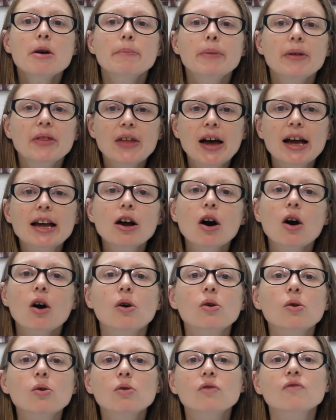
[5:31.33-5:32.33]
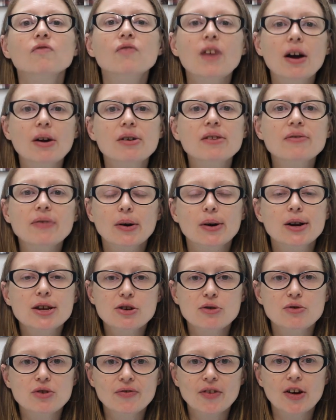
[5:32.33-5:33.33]
But they are all very, very
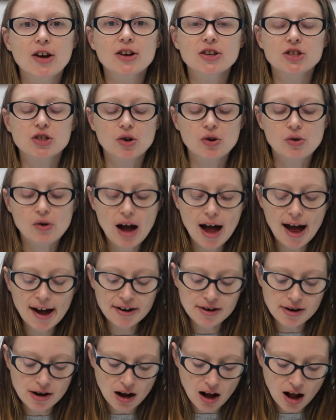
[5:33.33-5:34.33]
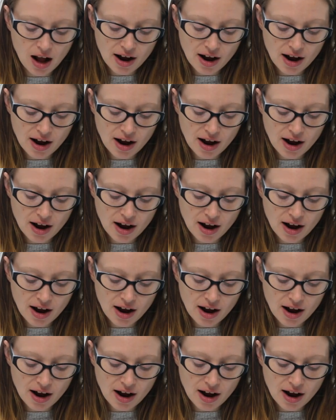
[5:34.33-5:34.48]
universal. And